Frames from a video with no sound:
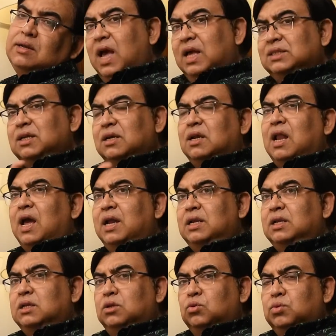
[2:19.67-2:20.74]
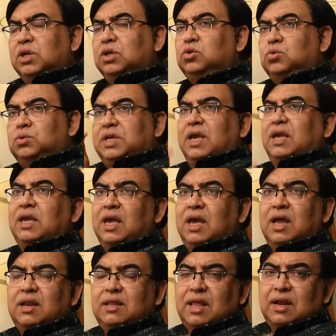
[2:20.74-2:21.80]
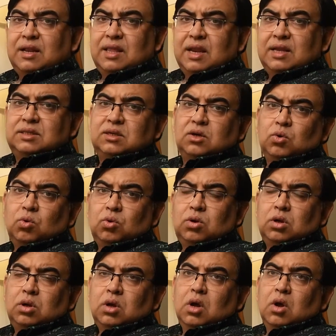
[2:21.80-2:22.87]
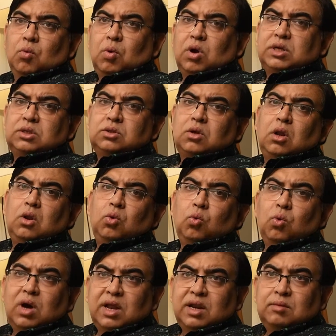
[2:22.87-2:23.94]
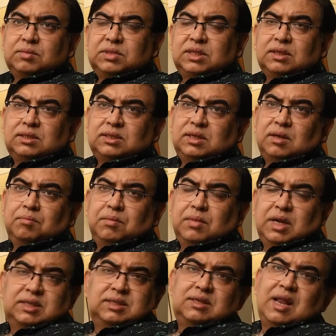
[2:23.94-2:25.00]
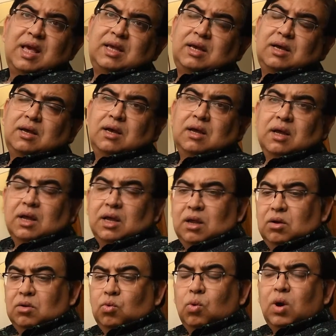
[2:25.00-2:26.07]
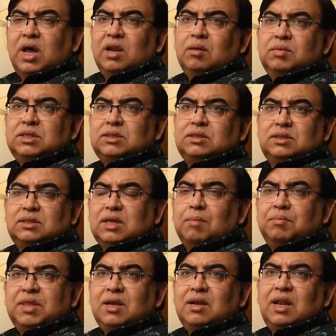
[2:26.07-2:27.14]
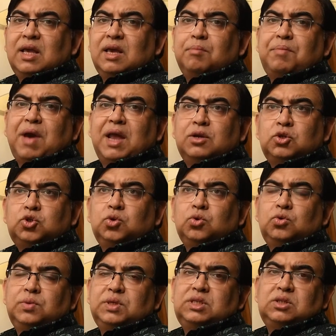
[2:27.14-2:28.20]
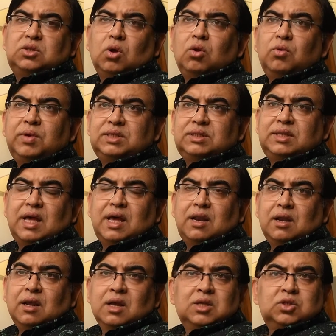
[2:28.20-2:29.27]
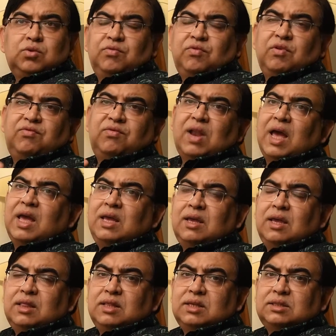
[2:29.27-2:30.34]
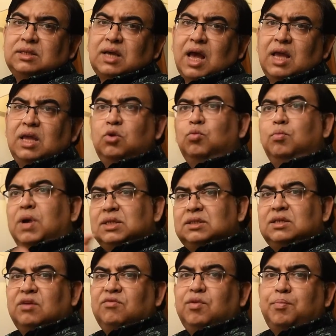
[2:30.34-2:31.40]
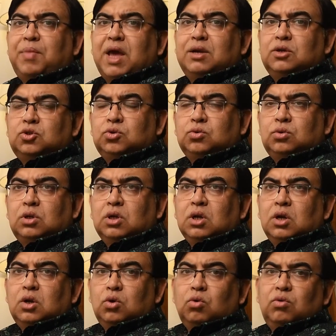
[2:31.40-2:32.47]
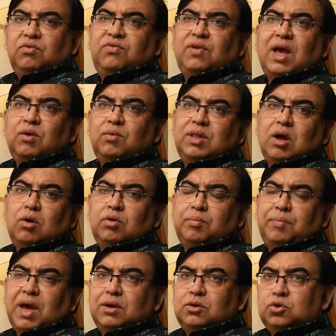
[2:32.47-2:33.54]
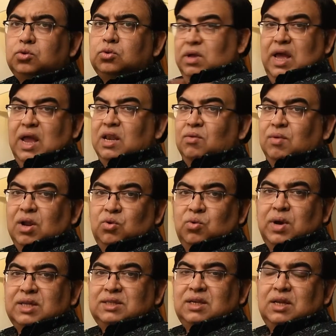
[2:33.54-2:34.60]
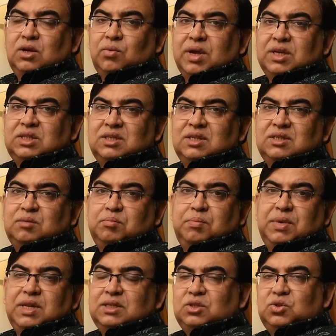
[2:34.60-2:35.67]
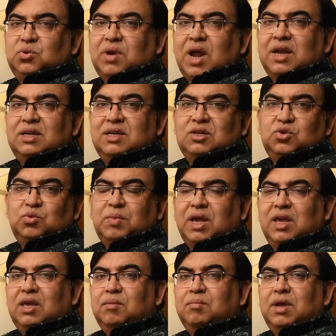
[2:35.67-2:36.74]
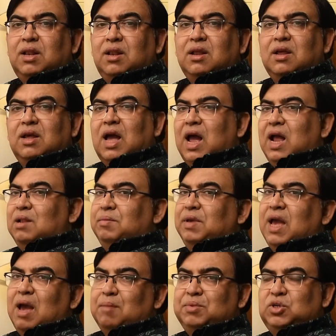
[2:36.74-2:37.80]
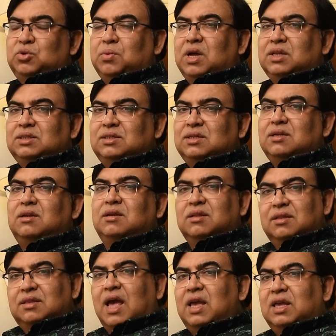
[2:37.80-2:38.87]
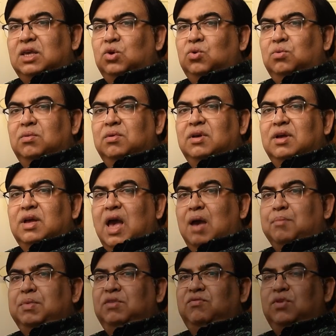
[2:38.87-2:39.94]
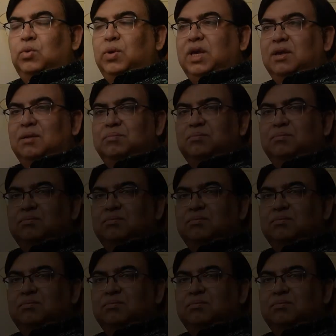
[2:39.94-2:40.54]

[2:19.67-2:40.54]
As a client you need to take care that there is a good what is called ORM system. It is like a you know ORM is something like a parachute which is always there. So, if you are flying in the sky you must have a parachute do not fly without a parachute. Anyone who has any questions please do write into my email I will be happy to answer. Thank you happy viewing.